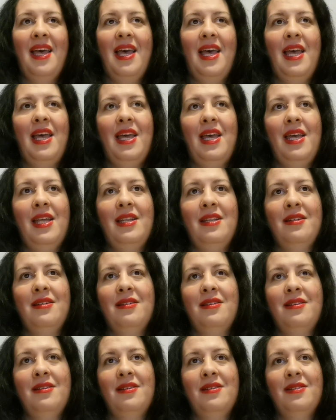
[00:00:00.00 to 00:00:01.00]

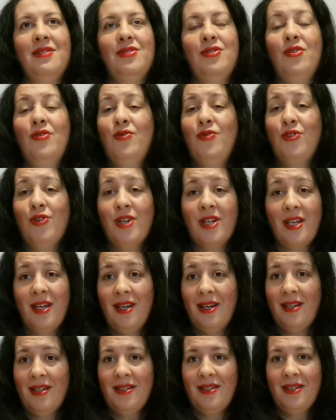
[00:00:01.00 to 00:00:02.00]
And don't
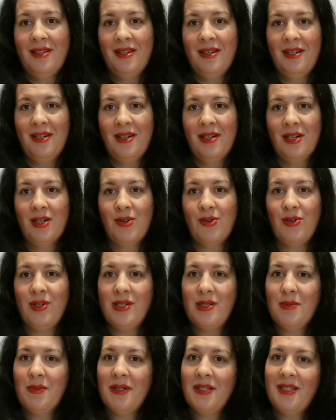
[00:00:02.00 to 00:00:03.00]
forget,
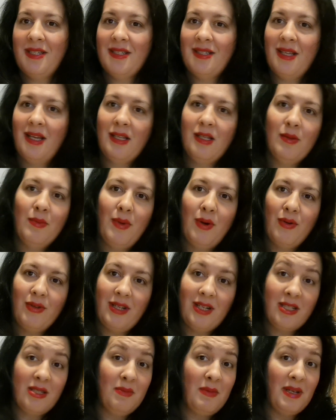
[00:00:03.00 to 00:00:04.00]
Christmas is not about
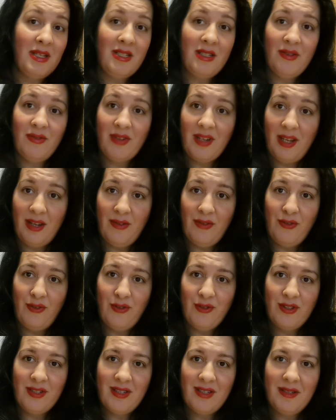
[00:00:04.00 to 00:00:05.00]
expensive
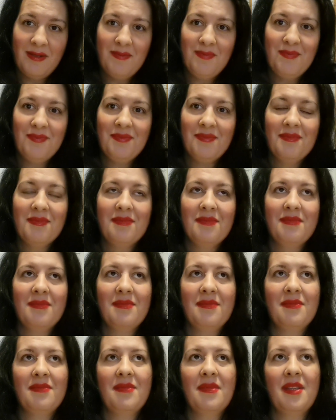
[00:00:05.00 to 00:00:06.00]
gifts.
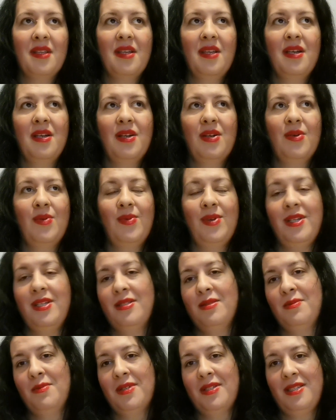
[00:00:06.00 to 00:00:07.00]

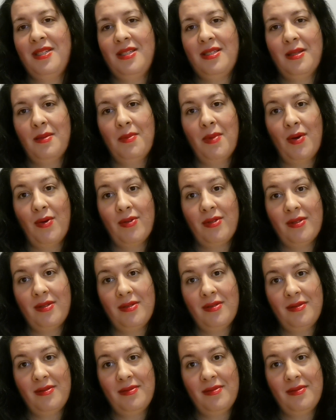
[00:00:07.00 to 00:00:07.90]
Christmas is about